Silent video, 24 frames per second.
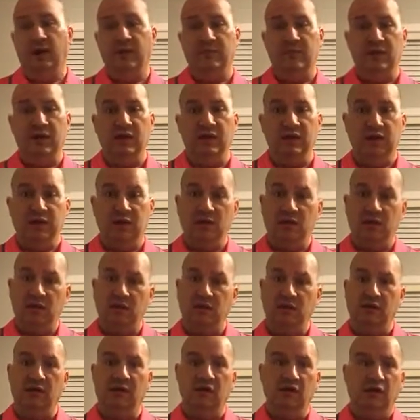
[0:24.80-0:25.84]
I mean,
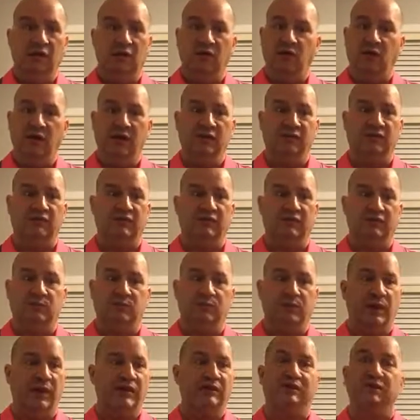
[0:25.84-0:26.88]

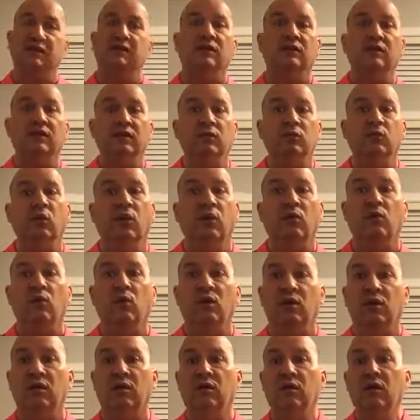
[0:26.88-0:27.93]
it's basically what
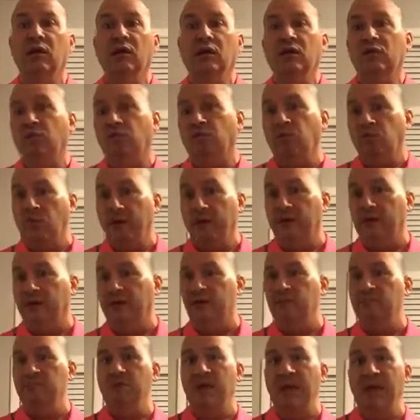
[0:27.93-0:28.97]
we're
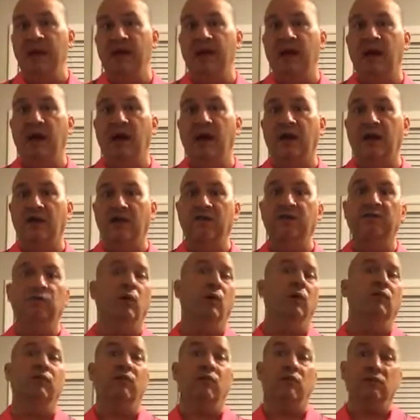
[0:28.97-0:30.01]
really made out of,
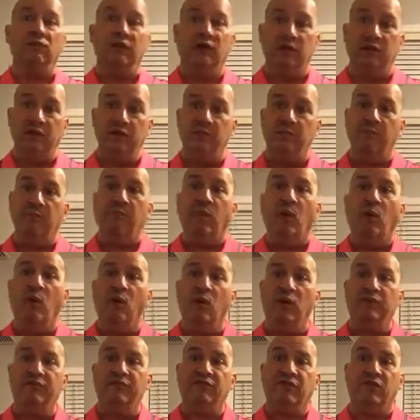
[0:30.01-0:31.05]
what we're really
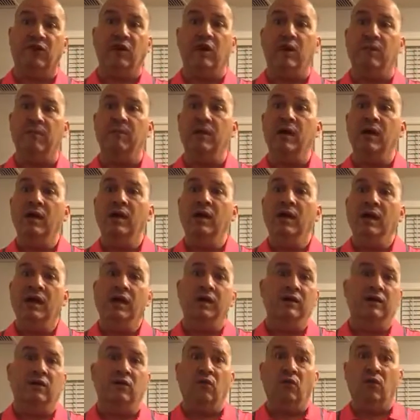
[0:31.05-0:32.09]
born from.
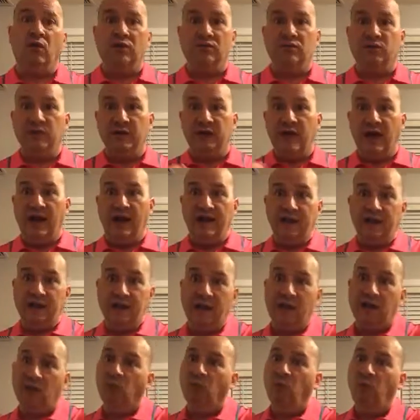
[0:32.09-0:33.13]
And of course, we kind of
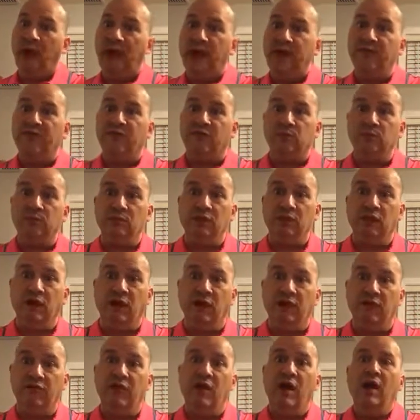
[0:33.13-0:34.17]
get away from
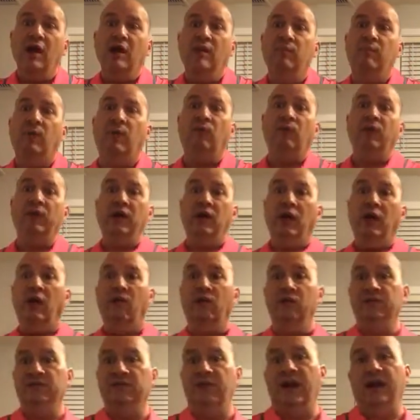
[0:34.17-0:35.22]
love, but we
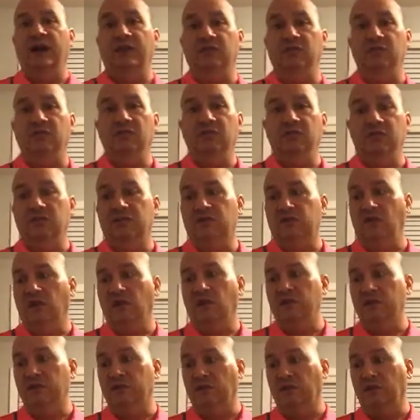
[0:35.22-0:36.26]
always actually
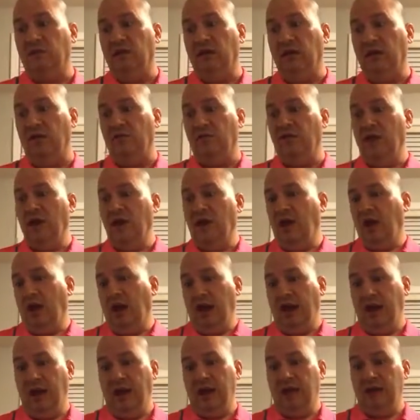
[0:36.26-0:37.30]
return to love.
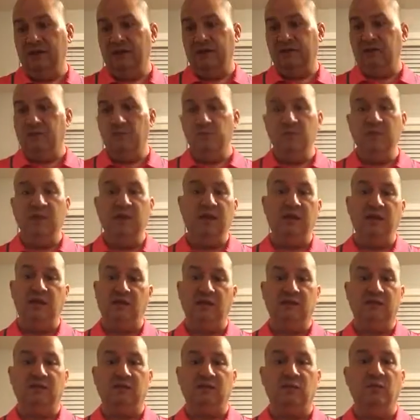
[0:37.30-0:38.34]
And to me,
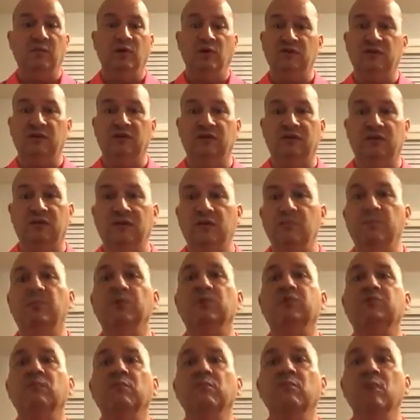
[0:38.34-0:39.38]
it's the most
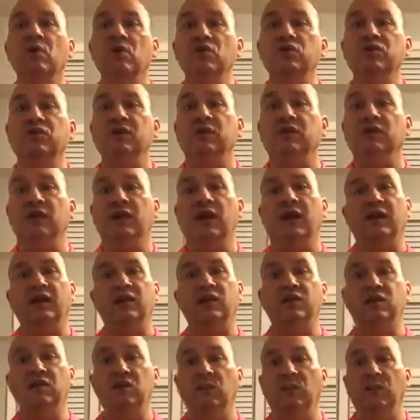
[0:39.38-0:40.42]
deepest emotion that a
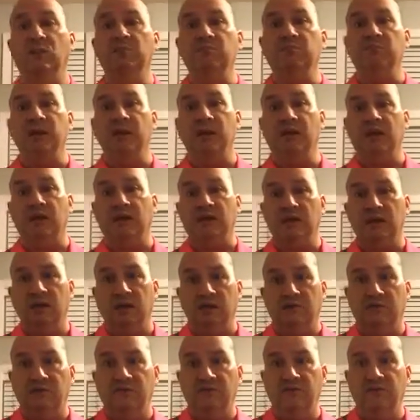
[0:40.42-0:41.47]
human being
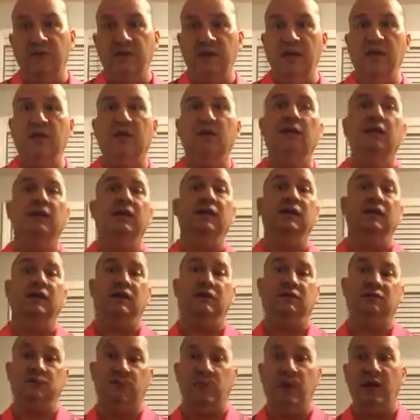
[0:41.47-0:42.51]
can feel and
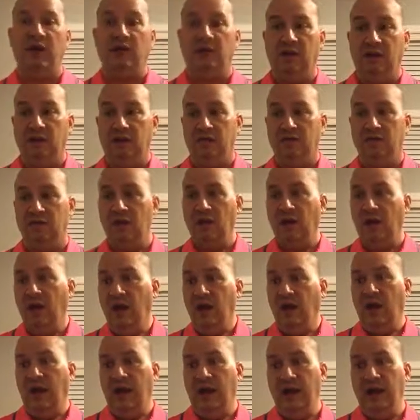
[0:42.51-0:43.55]
experience.
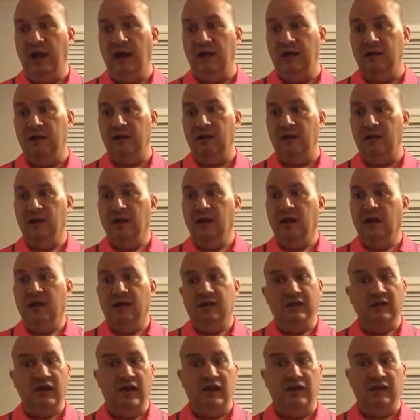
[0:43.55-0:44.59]
And
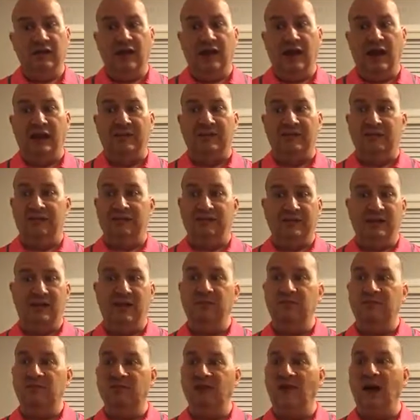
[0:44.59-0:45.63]
yet at the
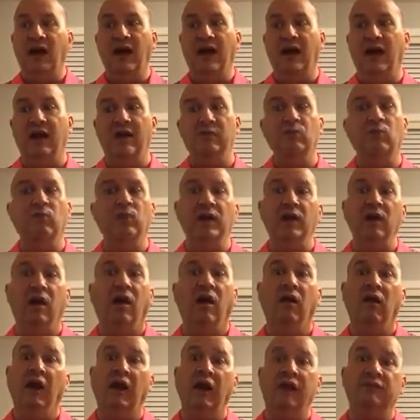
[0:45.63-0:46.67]
same time, we
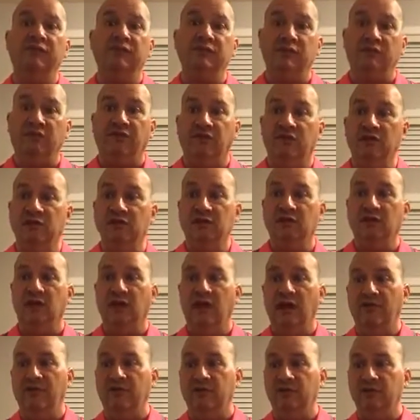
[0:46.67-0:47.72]
all have different
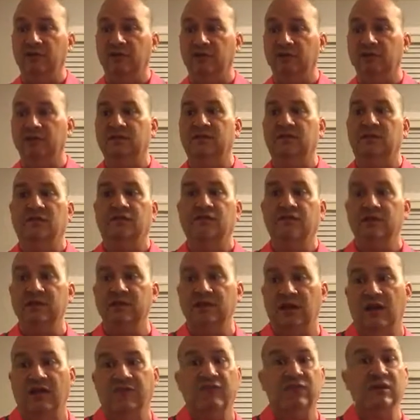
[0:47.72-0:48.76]
levels and different
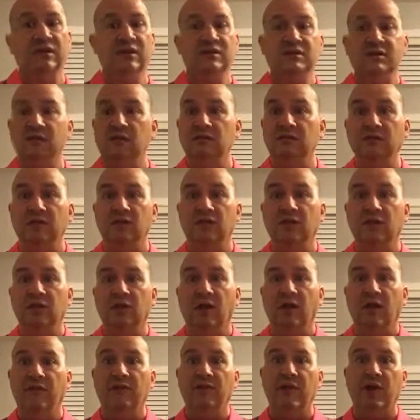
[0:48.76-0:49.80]
definitions of
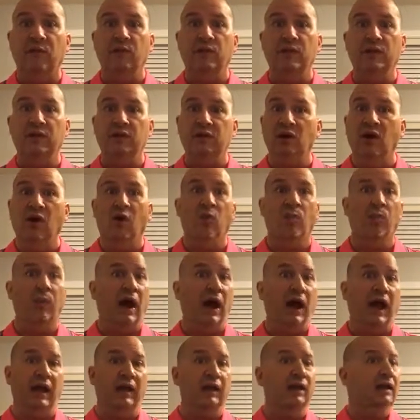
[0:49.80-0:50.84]
love that we go
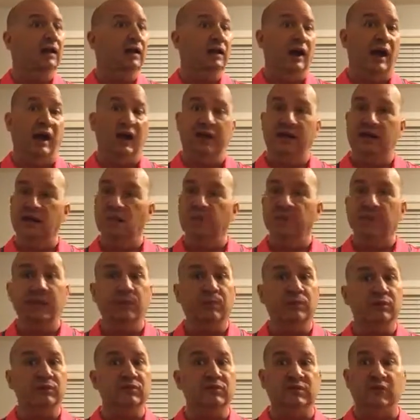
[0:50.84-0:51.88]
by. I hear
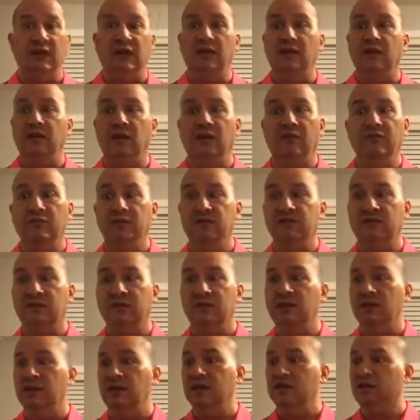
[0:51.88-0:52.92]
people say love is
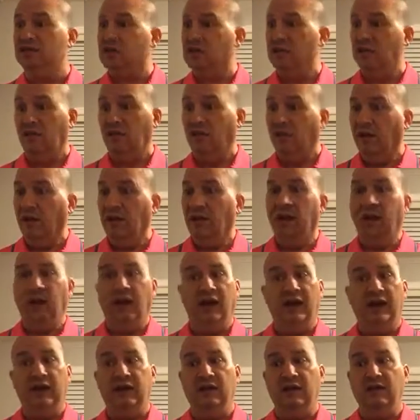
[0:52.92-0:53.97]
conditional.
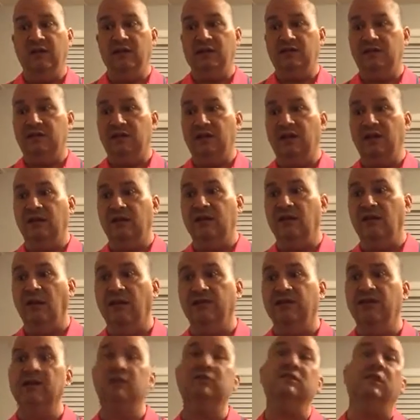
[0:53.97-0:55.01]
I hear us say
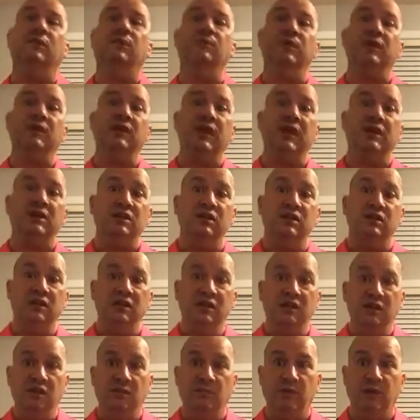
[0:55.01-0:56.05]
love is something that you
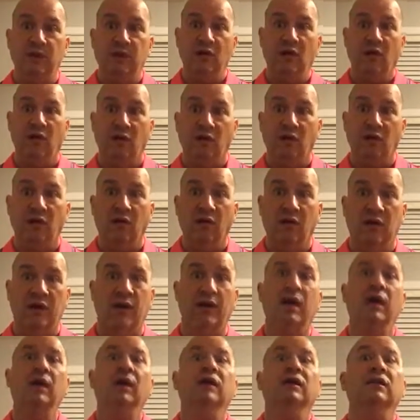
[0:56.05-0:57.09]
need to be
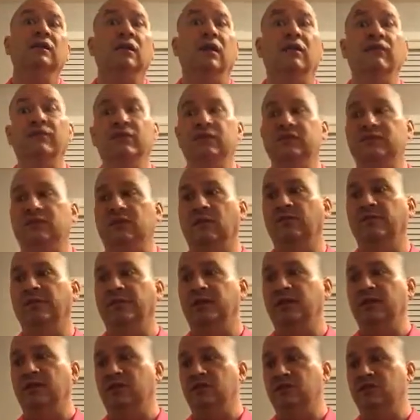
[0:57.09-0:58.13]
earned. Love is
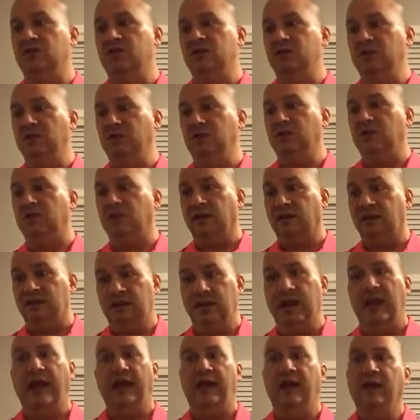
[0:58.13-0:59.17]
something that you need to
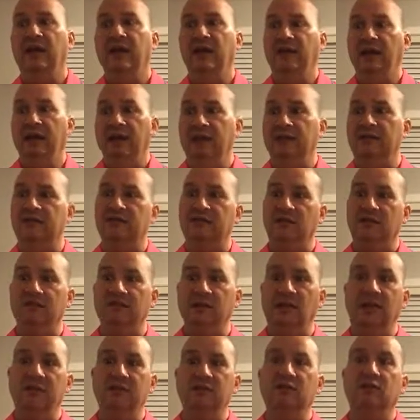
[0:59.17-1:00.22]
get. And
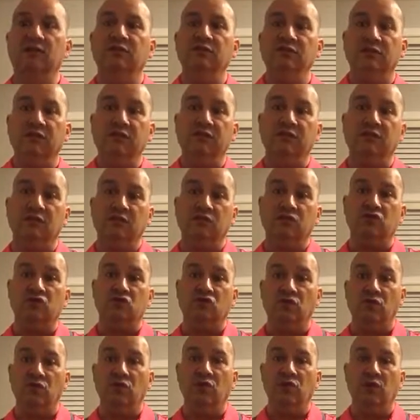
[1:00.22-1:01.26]
sometimes those things are
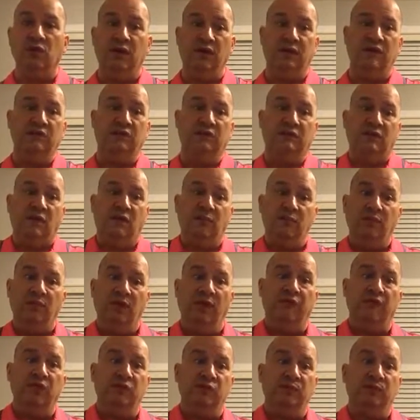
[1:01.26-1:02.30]
true in some
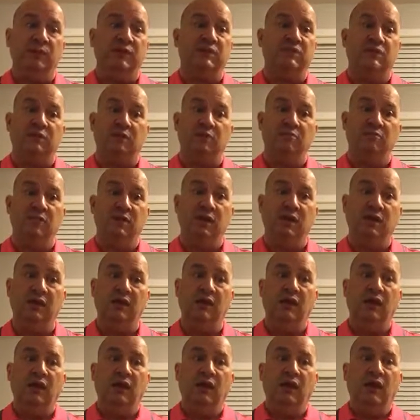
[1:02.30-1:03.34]
levels, but to
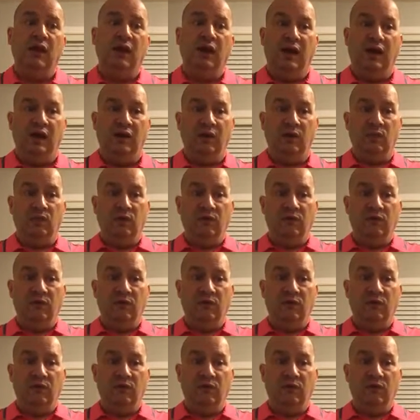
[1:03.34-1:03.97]
me, and